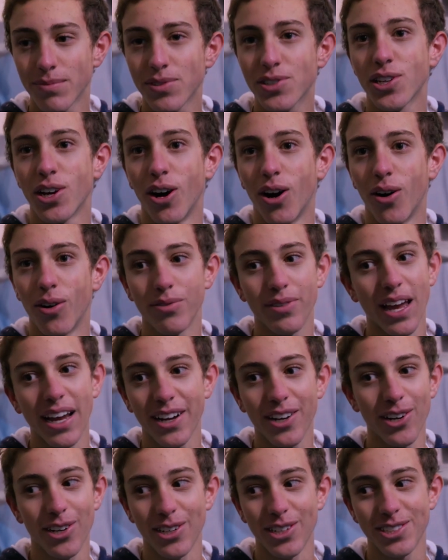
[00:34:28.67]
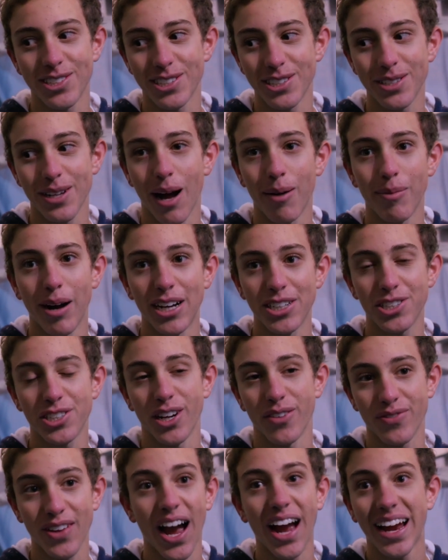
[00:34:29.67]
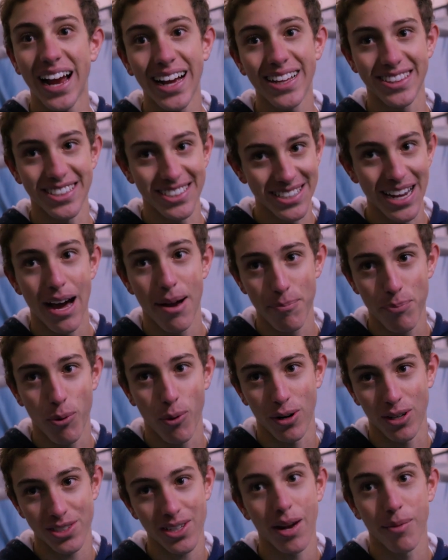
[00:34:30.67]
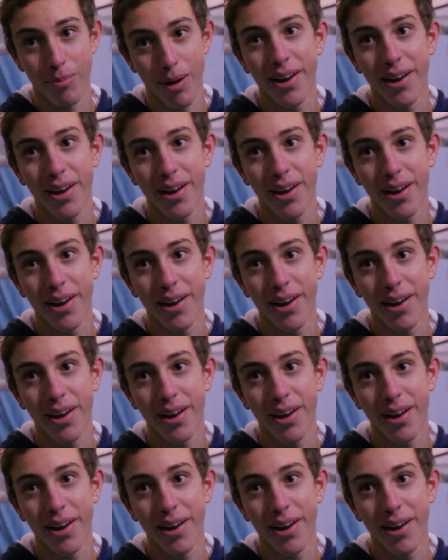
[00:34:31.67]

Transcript: So thank goodness it's not my shift. I had the downpours on